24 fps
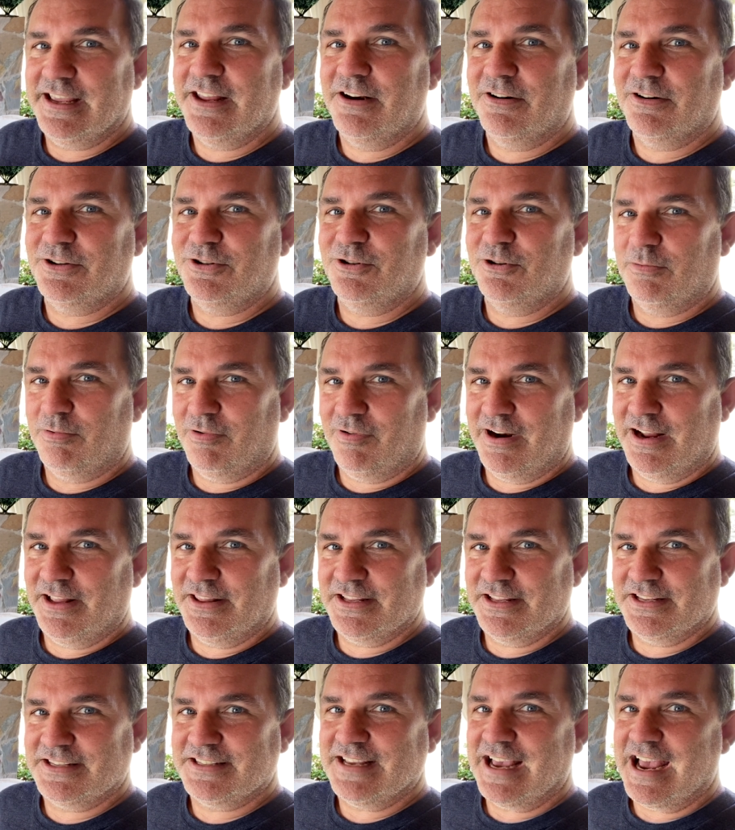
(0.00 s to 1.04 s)
inner tube around
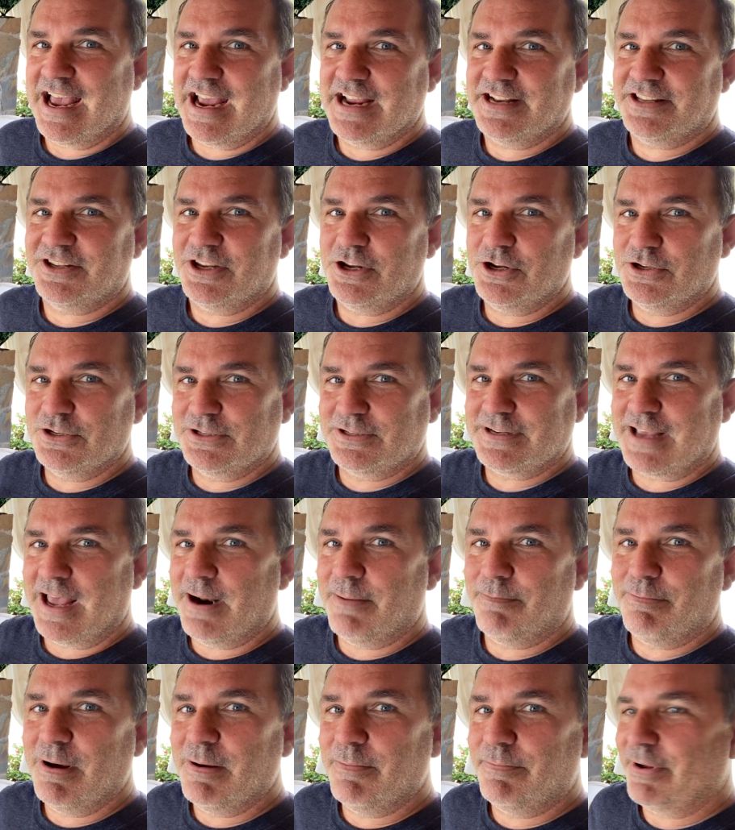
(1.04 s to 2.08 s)
the side. So you just kind
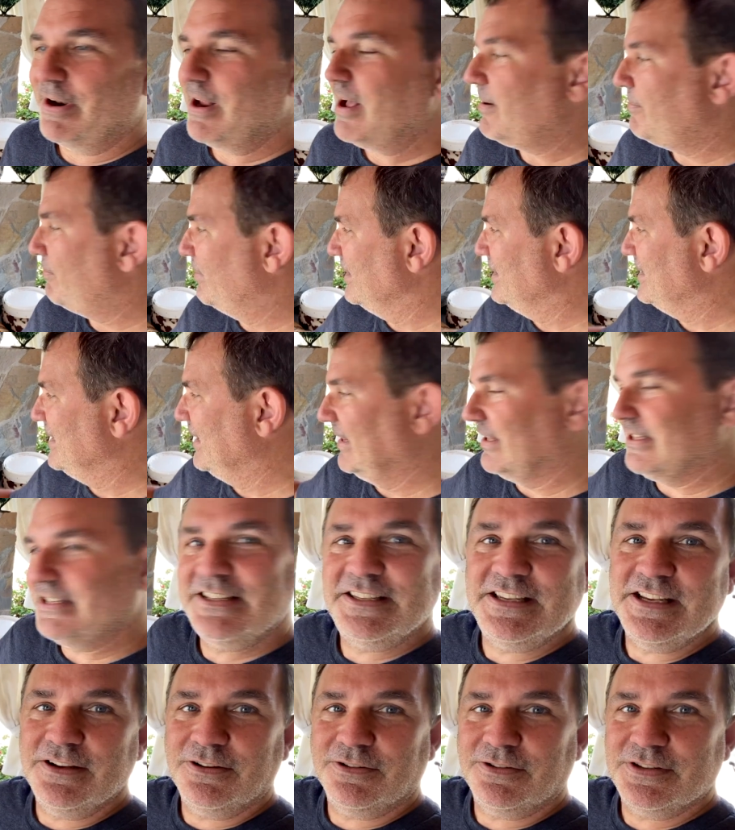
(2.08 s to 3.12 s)
of pump it up until it
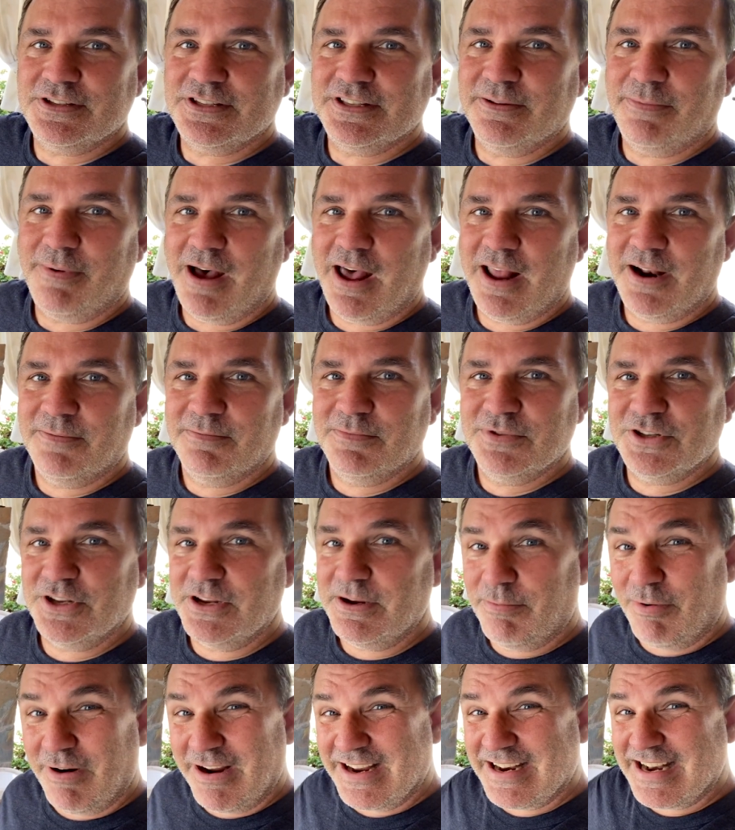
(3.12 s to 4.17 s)
seals to the bottom. So you
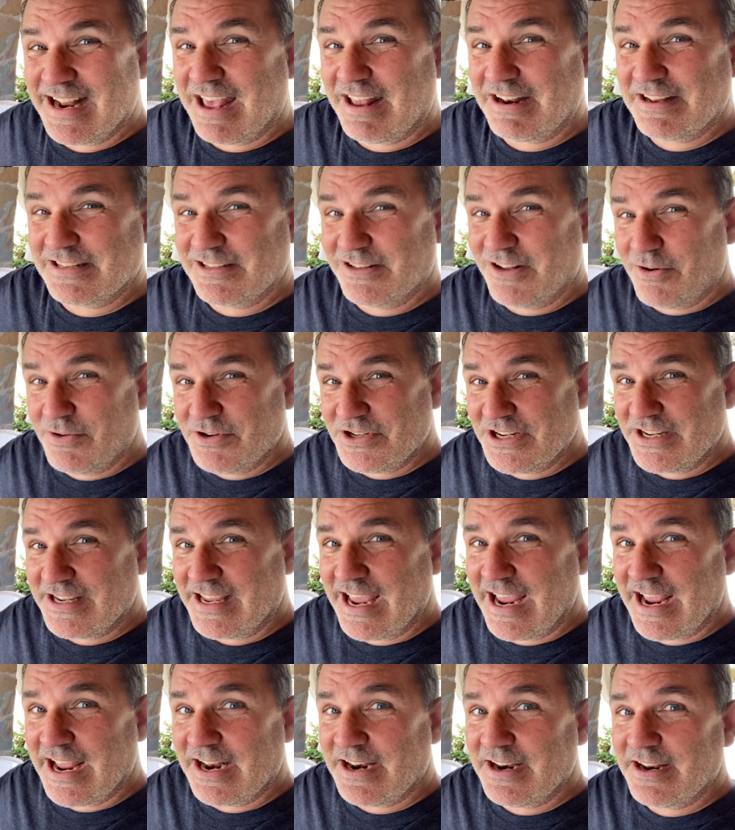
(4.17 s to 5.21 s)
bring it down as low as you
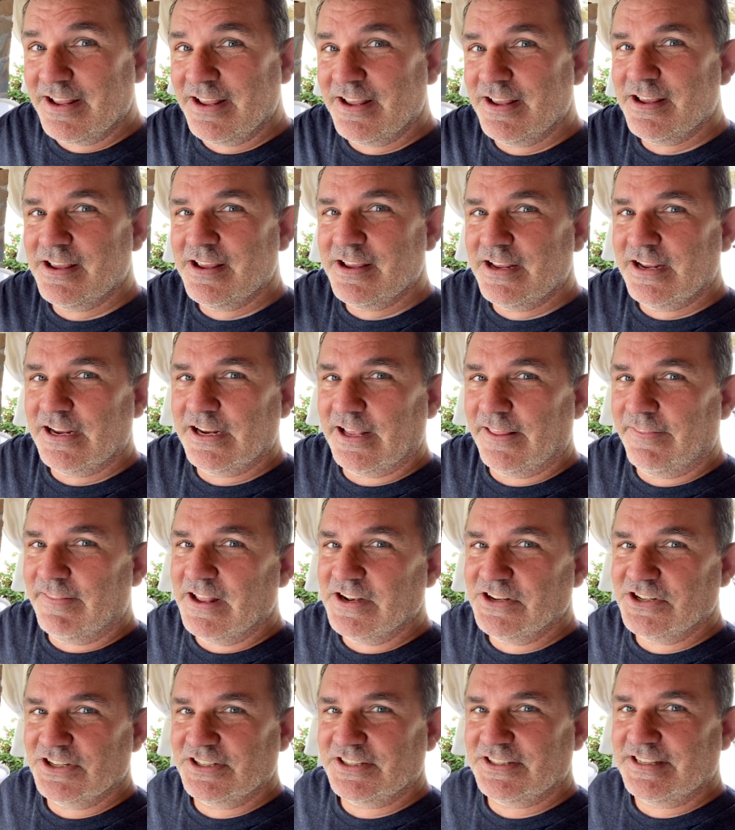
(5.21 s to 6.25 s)
can and then
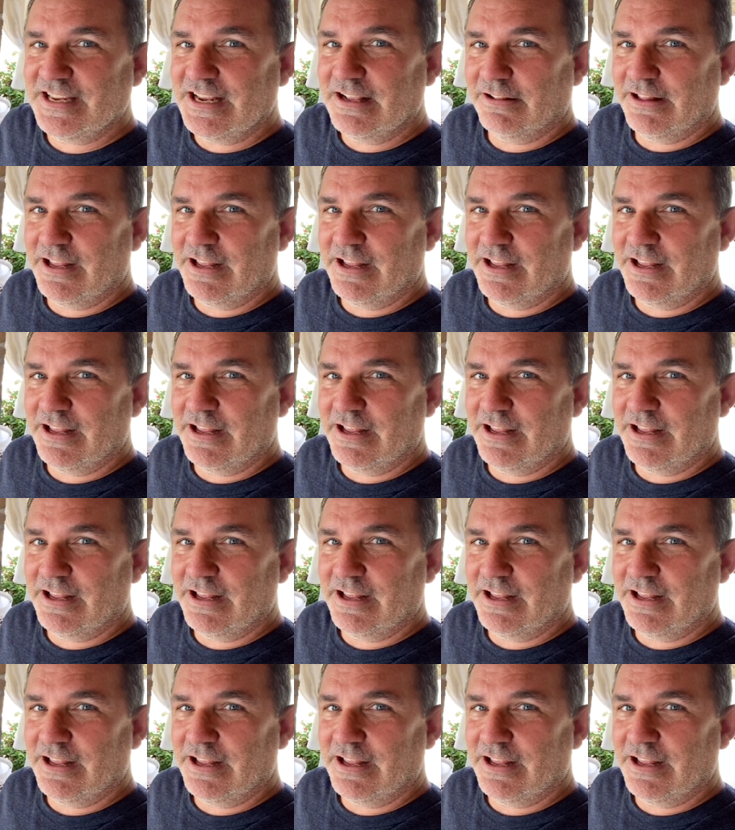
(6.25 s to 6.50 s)
just seal